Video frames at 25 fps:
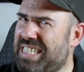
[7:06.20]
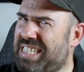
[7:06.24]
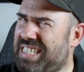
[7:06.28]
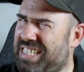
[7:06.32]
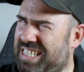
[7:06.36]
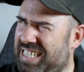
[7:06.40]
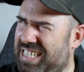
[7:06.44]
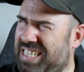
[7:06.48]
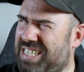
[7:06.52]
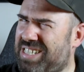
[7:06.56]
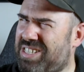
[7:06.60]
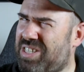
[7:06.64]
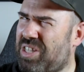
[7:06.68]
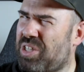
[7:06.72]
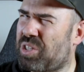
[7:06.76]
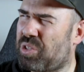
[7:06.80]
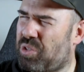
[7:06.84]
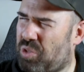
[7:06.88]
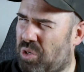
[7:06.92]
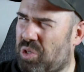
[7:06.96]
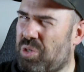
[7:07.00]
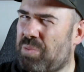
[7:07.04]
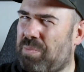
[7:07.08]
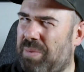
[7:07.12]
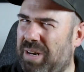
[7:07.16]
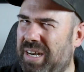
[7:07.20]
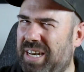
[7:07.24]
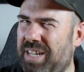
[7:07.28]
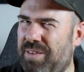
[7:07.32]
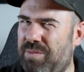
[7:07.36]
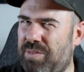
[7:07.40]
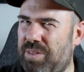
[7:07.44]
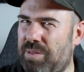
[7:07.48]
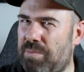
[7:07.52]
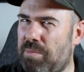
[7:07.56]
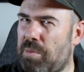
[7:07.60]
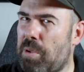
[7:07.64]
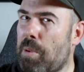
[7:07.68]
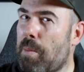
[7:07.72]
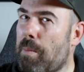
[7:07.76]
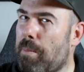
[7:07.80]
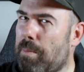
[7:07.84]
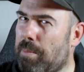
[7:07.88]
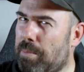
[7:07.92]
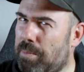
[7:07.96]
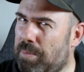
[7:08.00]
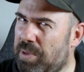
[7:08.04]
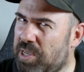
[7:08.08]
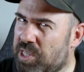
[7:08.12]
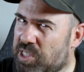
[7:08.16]
just don't believe them.
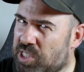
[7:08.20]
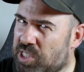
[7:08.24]
Be